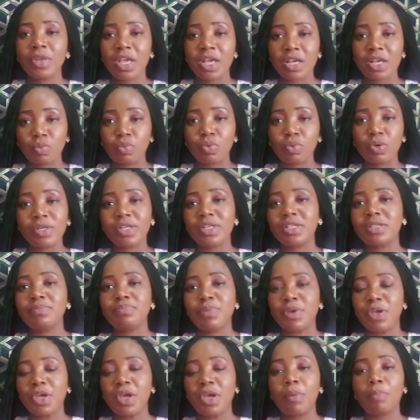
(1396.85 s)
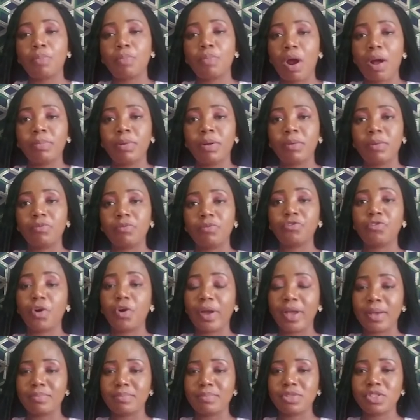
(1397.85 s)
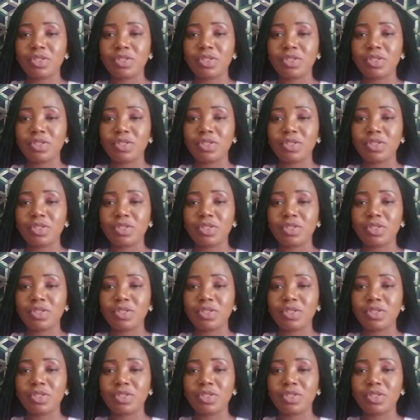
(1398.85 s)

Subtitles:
it wouldn't be a problem for him.